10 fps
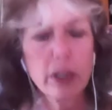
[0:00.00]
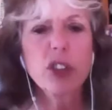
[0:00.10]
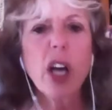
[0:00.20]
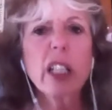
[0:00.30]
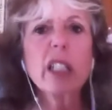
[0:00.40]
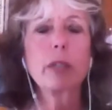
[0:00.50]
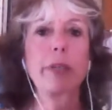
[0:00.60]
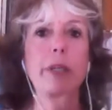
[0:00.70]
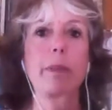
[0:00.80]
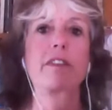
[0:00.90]
Talk a little
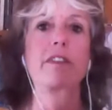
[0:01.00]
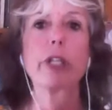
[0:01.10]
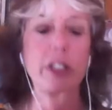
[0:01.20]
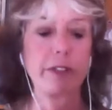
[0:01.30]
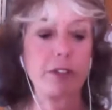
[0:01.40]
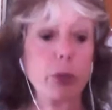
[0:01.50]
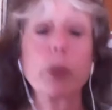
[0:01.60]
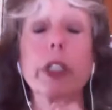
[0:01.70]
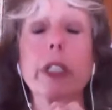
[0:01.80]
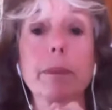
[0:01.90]
bit about voice, if you would.